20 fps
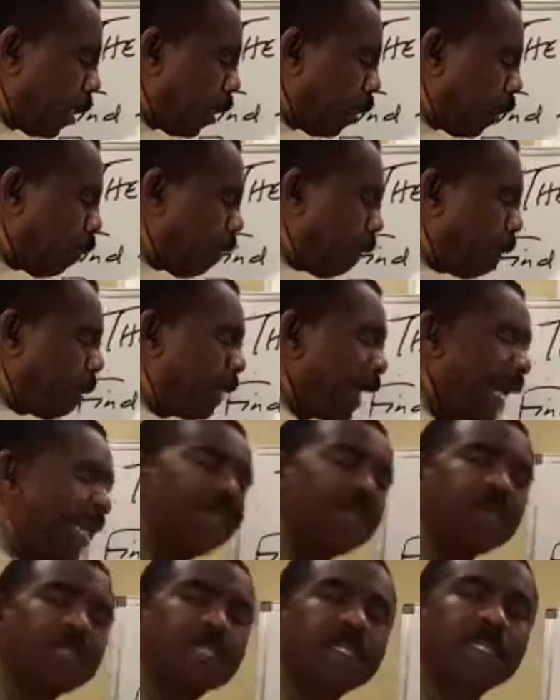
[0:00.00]
or
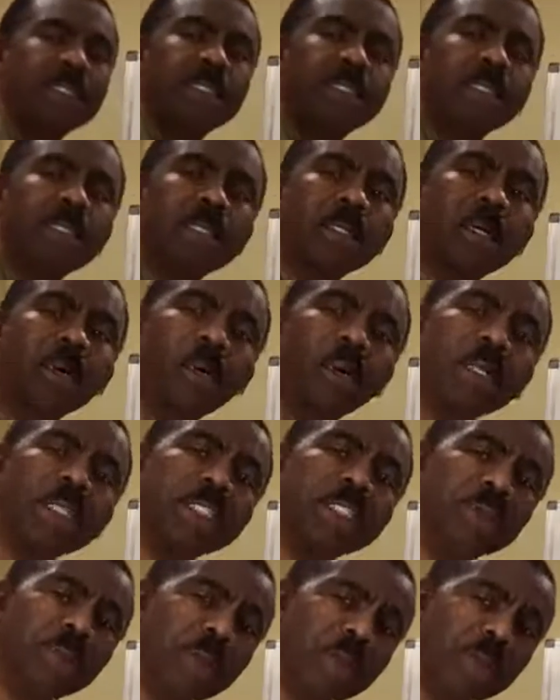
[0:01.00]
minus
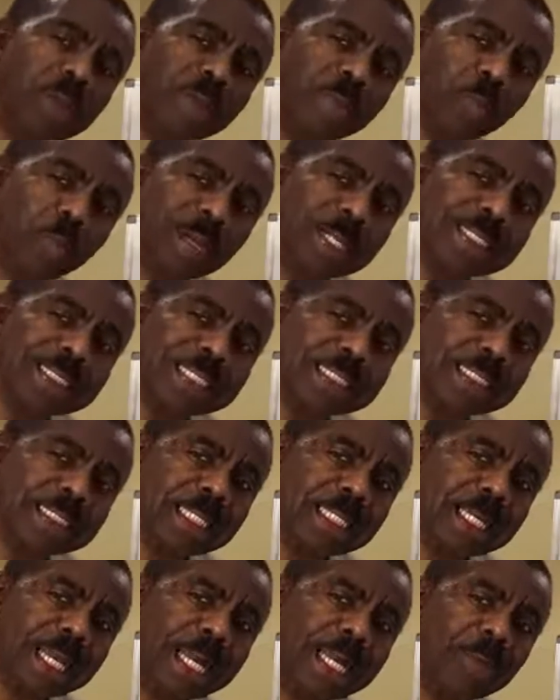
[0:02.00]
the square root of
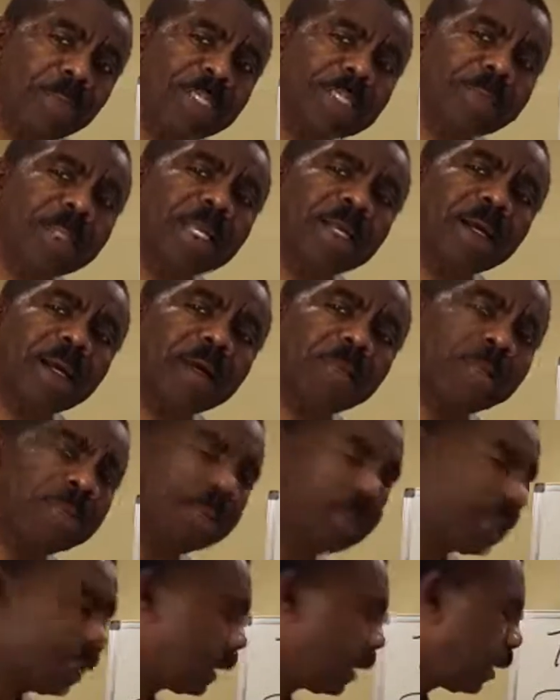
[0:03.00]
169, which
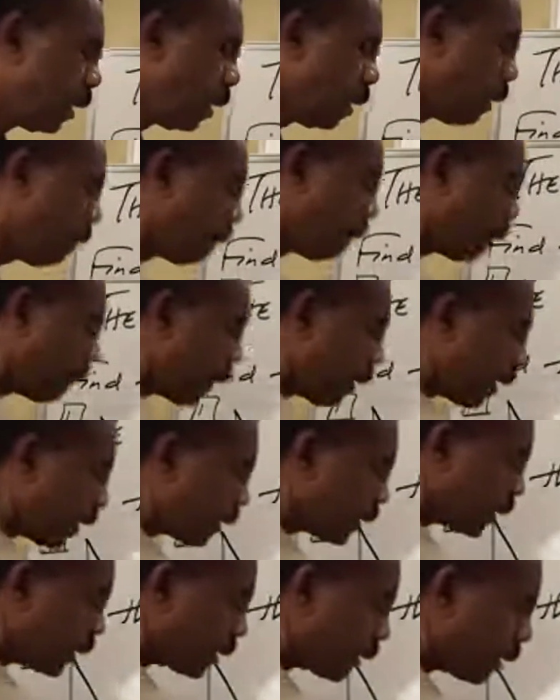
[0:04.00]
becomes
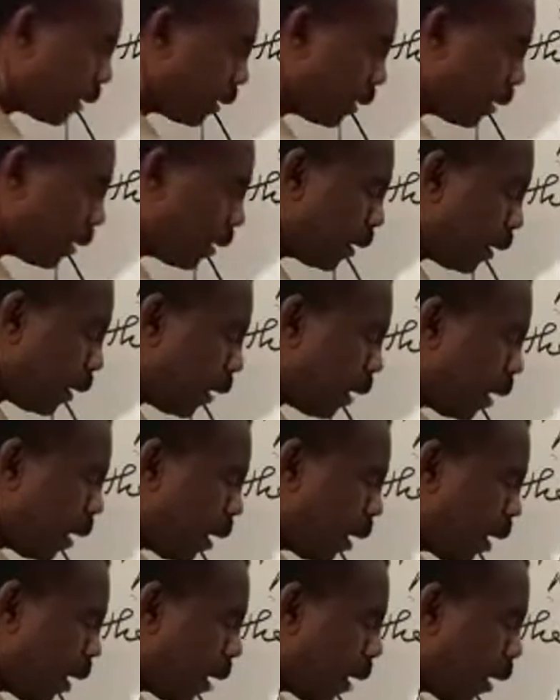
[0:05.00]
plus
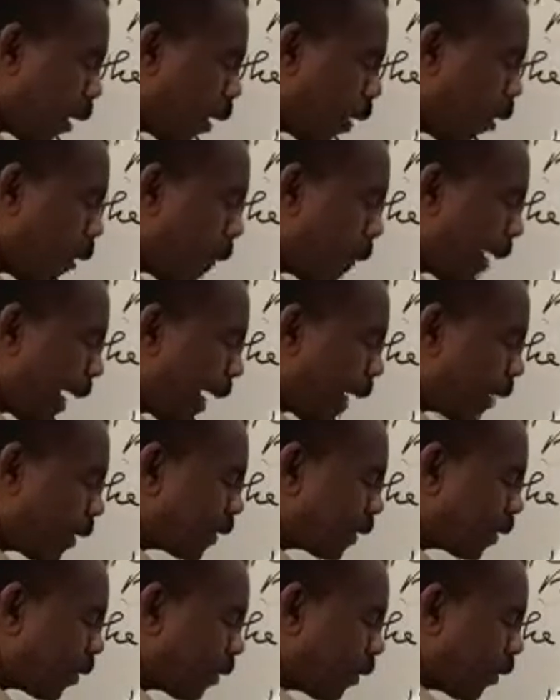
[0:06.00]
or
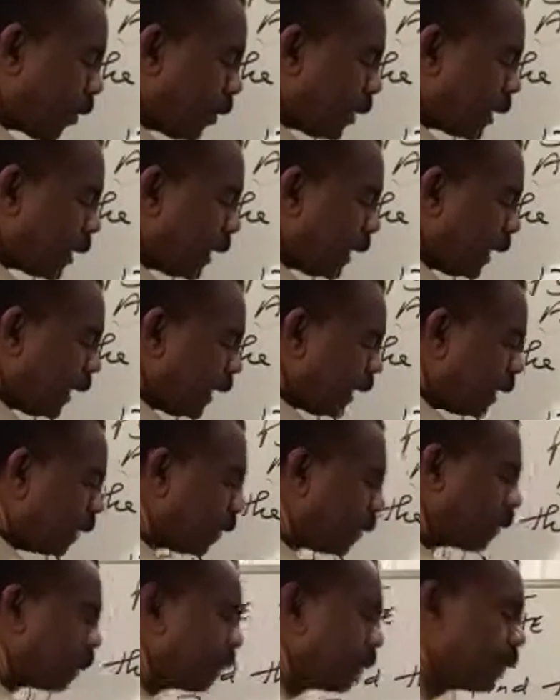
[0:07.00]
minus 13.
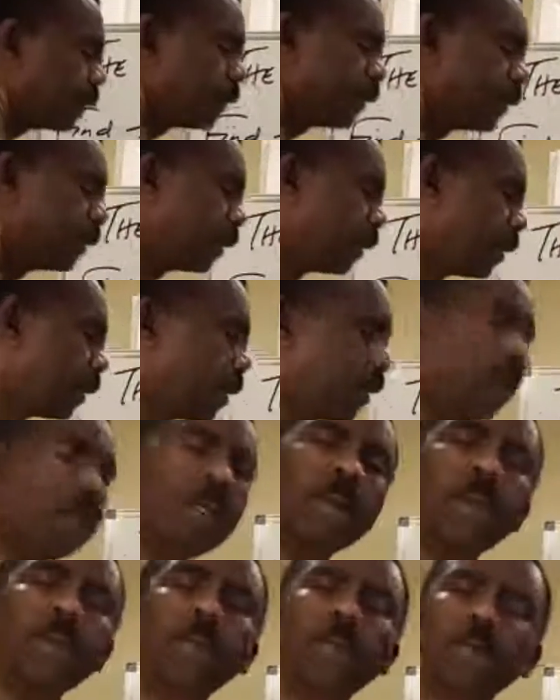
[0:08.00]

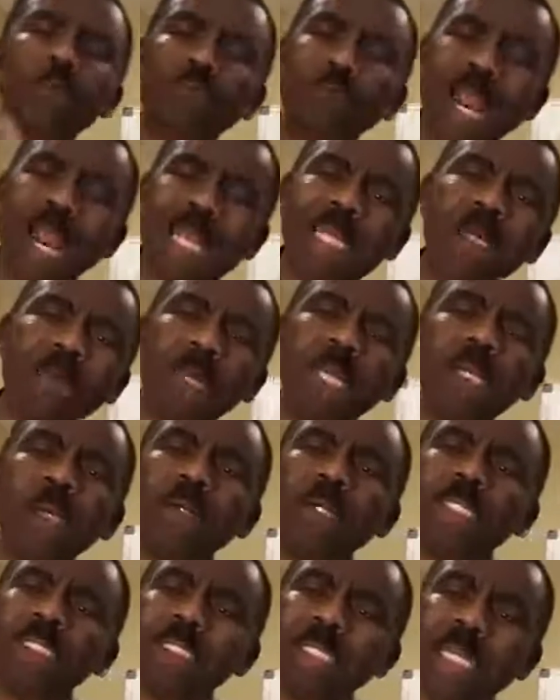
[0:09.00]
But right away, you're
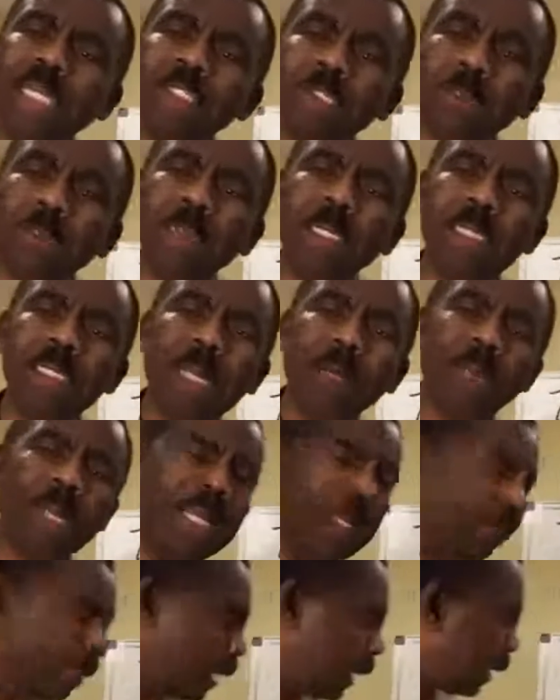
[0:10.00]
going to say to me that,
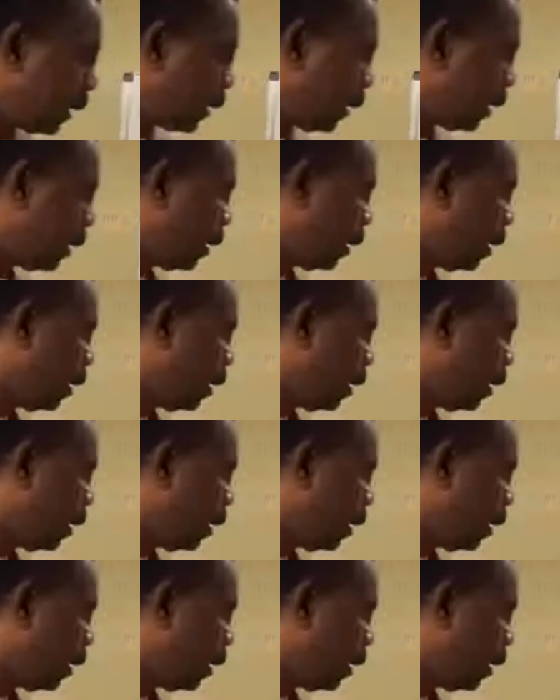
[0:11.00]
wait a minute,